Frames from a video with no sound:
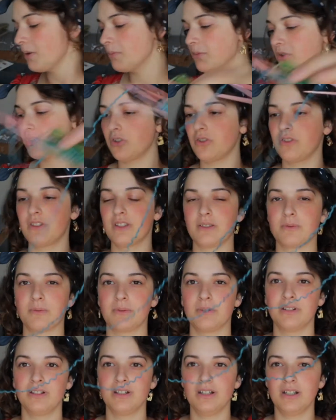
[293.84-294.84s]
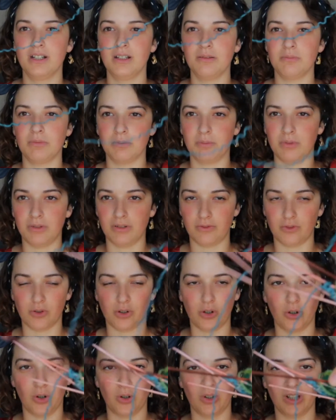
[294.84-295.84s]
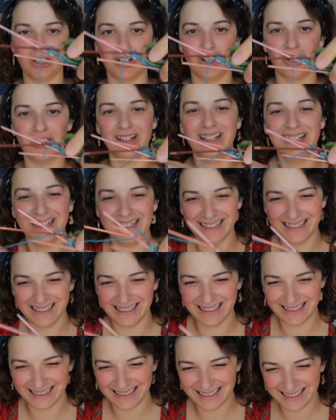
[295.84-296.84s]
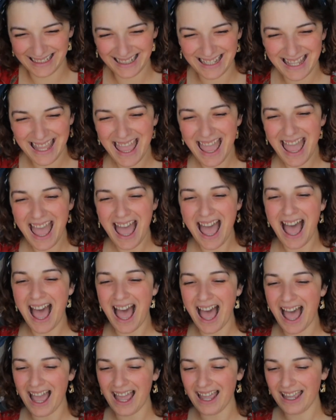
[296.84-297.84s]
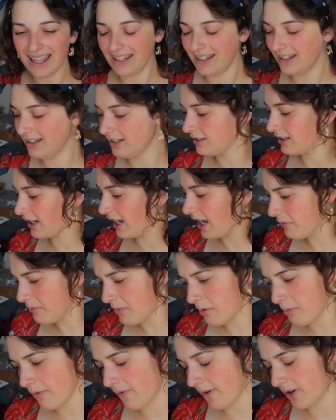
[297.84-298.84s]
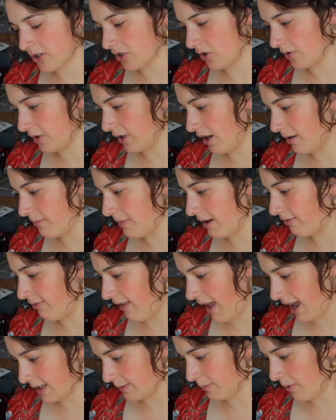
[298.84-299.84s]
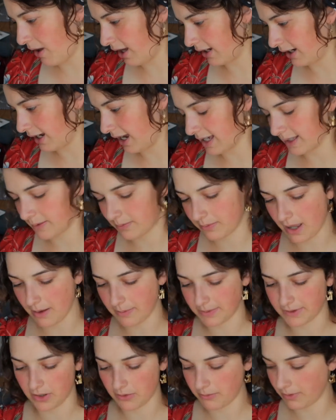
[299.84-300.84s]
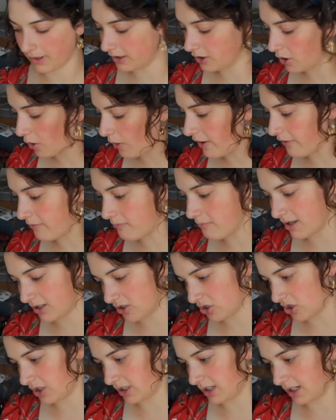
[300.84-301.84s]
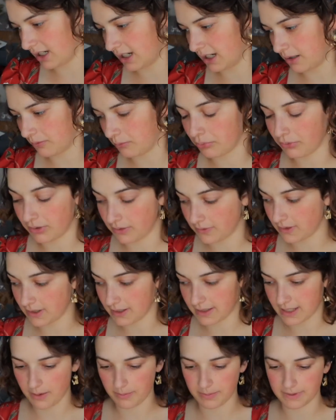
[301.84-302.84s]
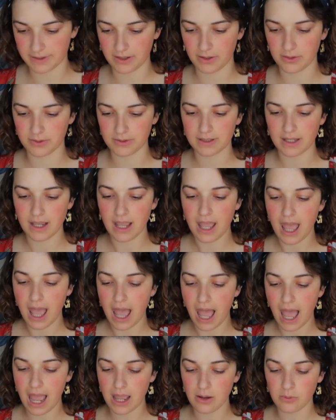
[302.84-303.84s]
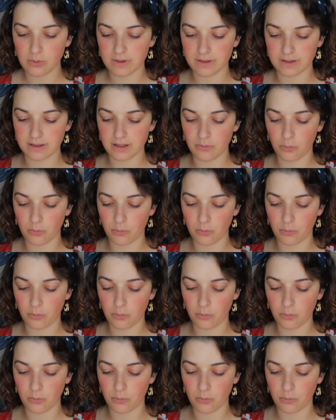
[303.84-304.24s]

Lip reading: going to show you this one, my beautiful curly yarn. I I can't remember if I showed it on my last podcast episode, but I know I've mentioned it in previous episodes. I was